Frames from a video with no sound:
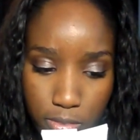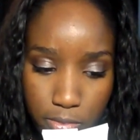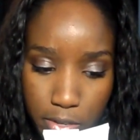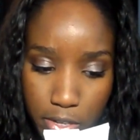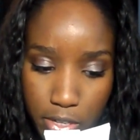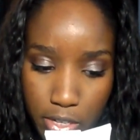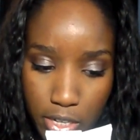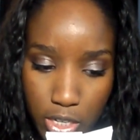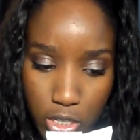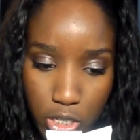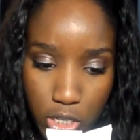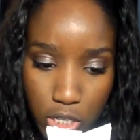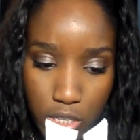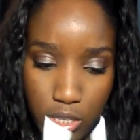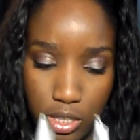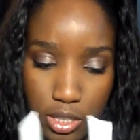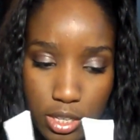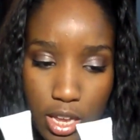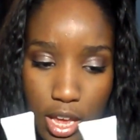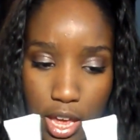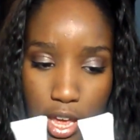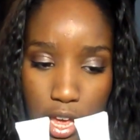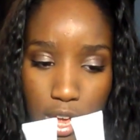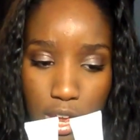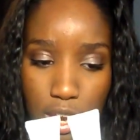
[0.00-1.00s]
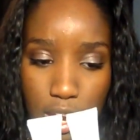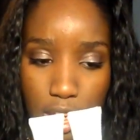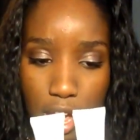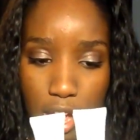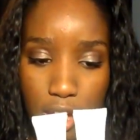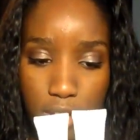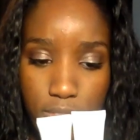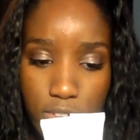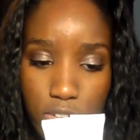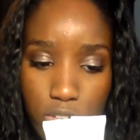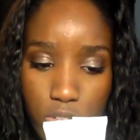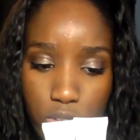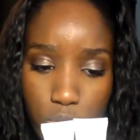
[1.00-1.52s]
foundations, and I
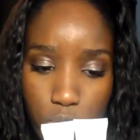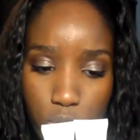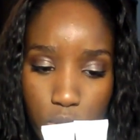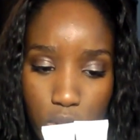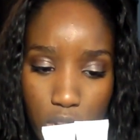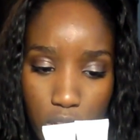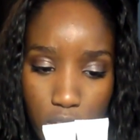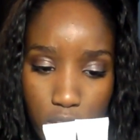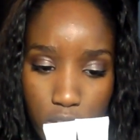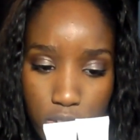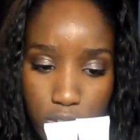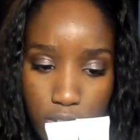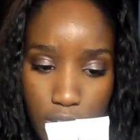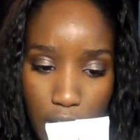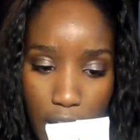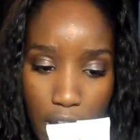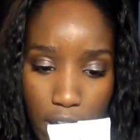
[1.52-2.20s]
have in 2 colors.